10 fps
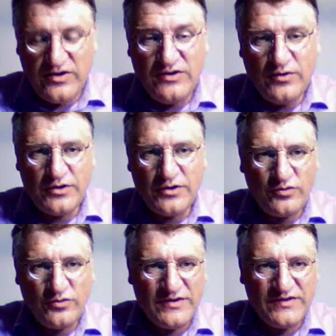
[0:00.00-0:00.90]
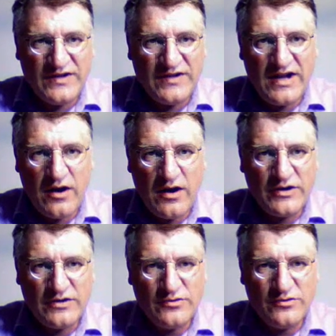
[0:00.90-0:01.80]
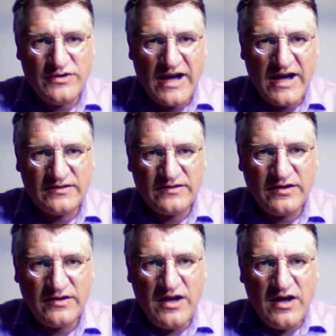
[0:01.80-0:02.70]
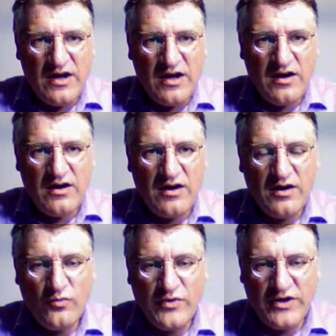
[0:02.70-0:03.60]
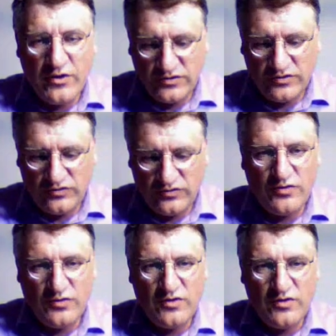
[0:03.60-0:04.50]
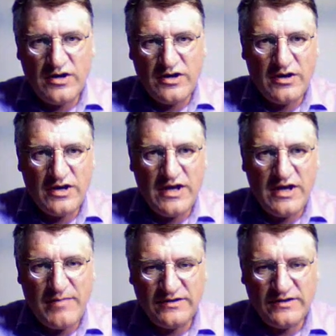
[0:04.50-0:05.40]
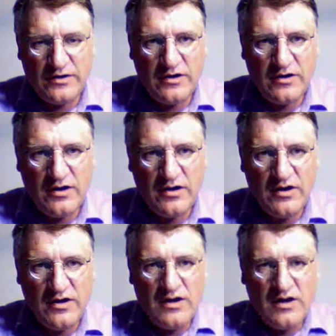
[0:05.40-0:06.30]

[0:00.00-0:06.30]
in order to understand how we're going to do that, we go to a particular